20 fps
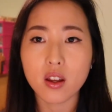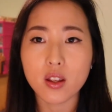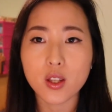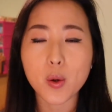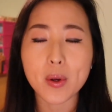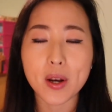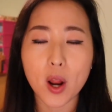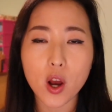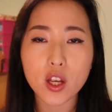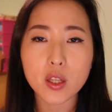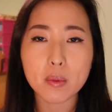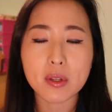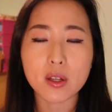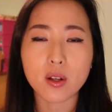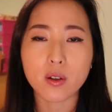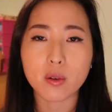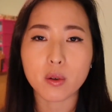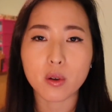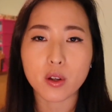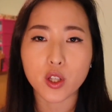So in
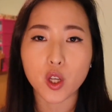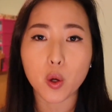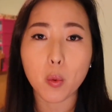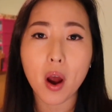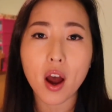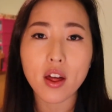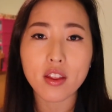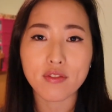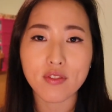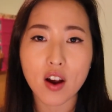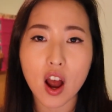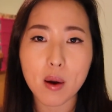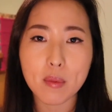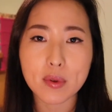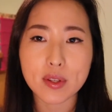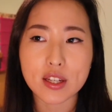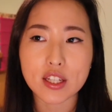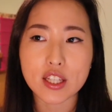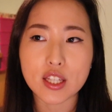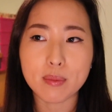hospital, you are the
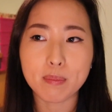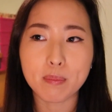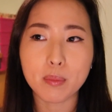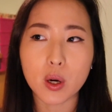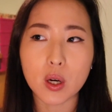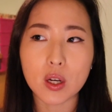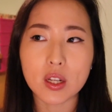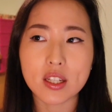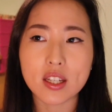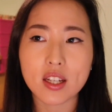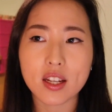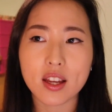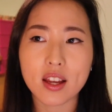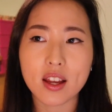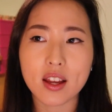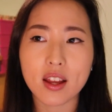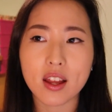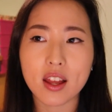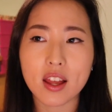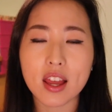pharmacist, but
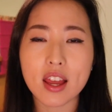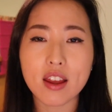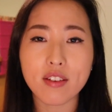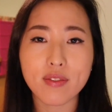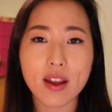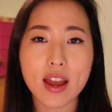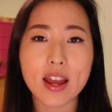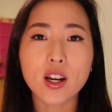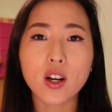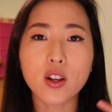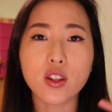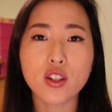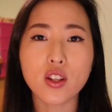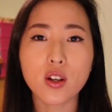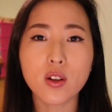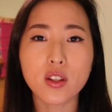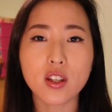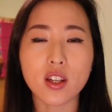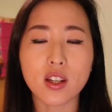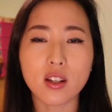if a
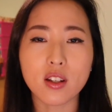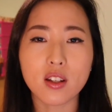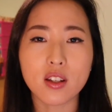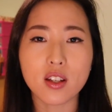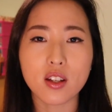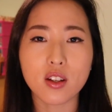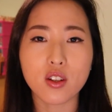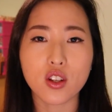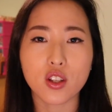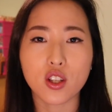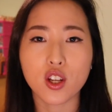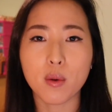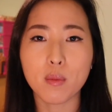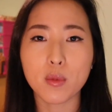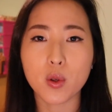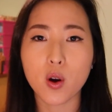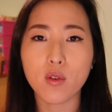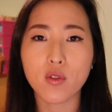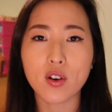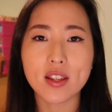consultant just
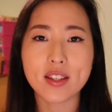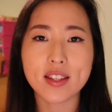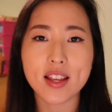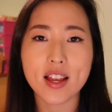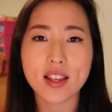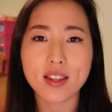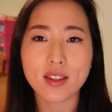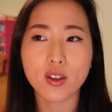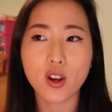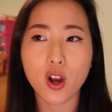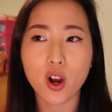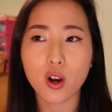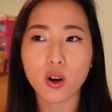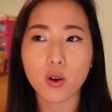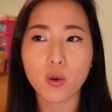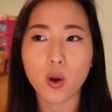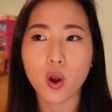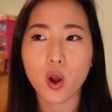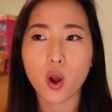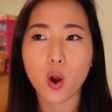comes over and says,
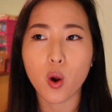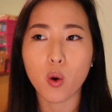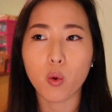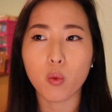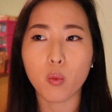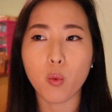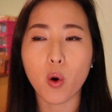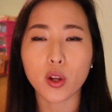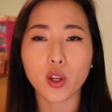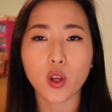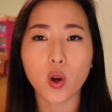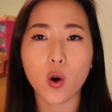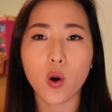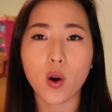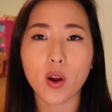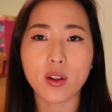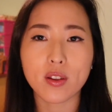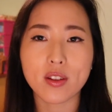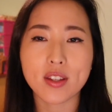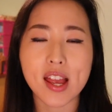no, what
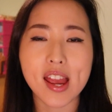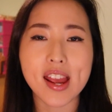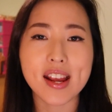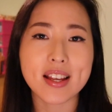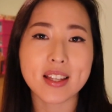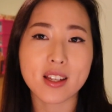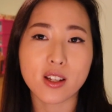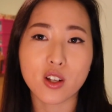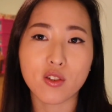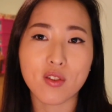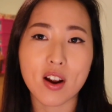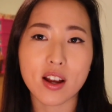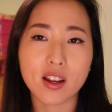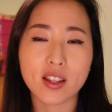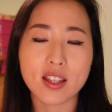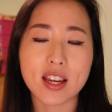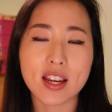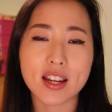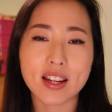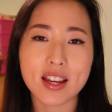you're saying is
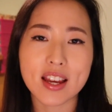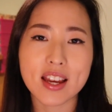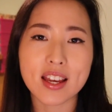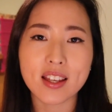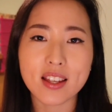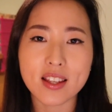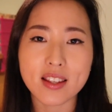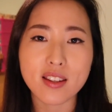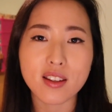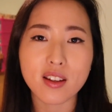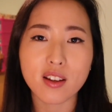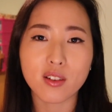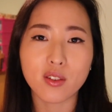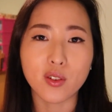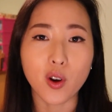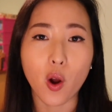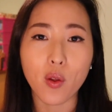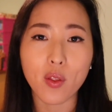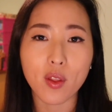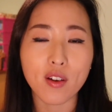interrupting is
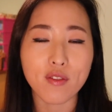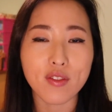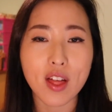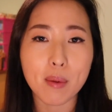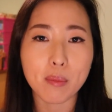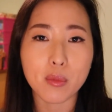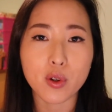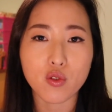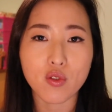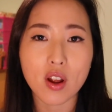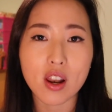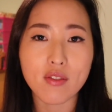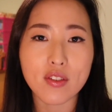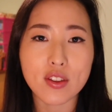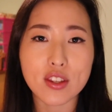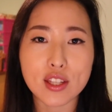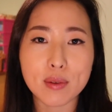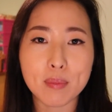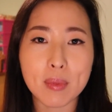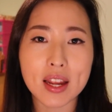not of that much
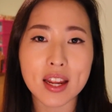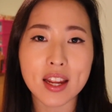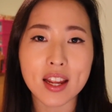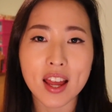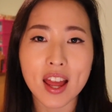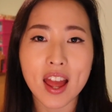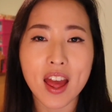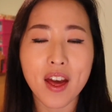relevance to me,